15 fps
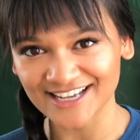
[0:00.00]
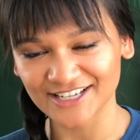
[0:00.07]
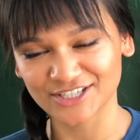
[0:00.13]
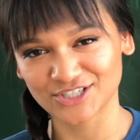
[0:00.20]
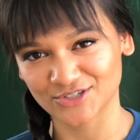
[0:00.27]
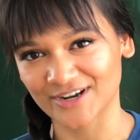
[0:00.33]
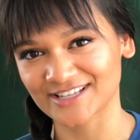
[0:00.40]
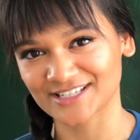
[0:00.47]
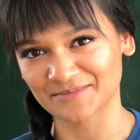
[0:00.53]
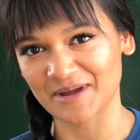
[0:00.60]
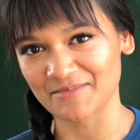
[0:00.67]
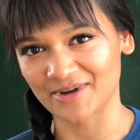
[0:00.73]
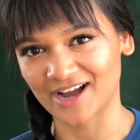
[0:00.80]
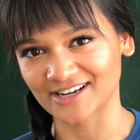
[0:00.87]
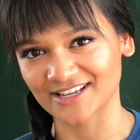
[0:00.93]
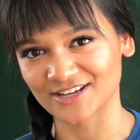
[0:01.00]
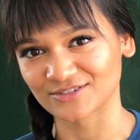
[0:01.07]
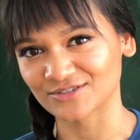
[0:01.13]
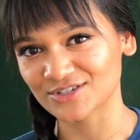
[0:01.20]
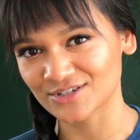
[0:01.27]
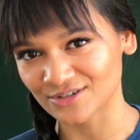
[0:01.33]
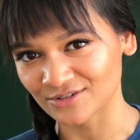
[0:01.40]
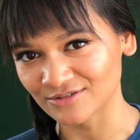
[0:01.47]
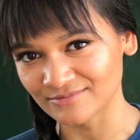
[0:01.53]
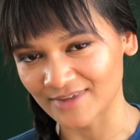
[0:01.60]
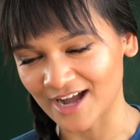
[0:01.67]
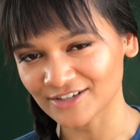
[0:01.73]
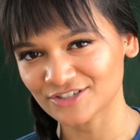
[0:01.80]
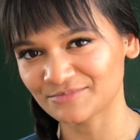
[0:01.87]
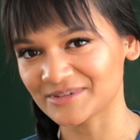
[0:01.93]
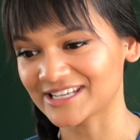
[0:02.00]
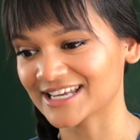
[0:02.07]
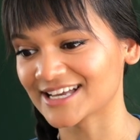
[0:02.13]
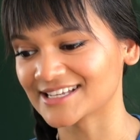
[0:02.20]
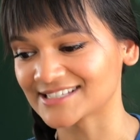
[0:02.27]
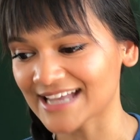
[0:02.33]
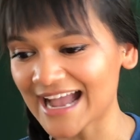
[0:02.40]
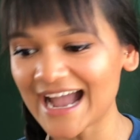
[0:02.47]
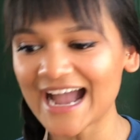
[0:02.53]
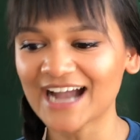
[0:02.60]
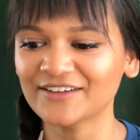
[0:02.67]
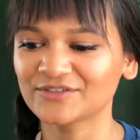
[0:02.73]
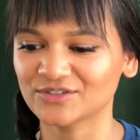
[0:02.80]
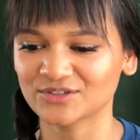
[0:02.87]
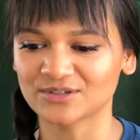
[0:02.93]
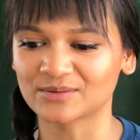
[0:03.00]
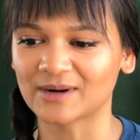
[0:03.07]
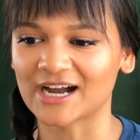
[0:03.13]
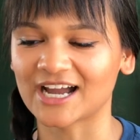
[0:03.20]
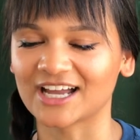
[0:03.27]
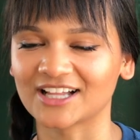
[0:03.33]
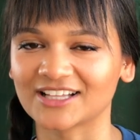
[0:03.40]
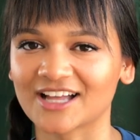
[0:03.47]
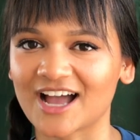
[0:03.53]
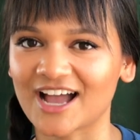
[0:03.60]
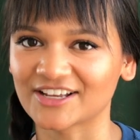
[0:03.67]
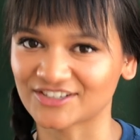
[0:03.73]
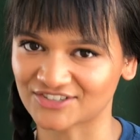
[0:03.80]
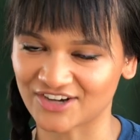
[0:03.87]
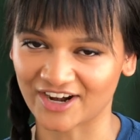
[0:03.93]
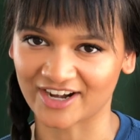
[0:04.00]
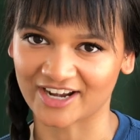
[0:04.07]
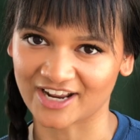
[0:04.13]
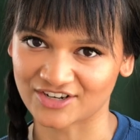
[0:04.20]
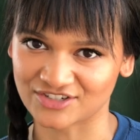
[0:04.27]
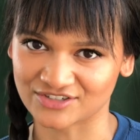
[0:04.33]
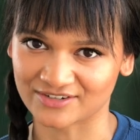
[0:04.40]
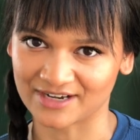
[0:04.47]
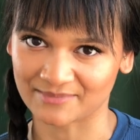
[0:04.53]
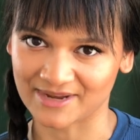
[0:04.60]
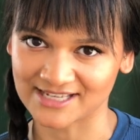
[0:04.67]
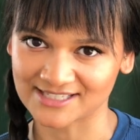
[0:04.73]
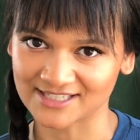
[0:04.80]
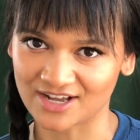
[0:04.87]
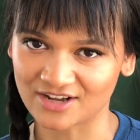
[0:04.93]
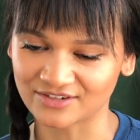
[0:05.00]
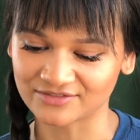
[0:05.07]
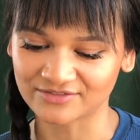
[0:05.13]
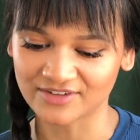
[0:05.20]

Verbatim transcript: I stressed my body out too much because after a while, I started injuring myself.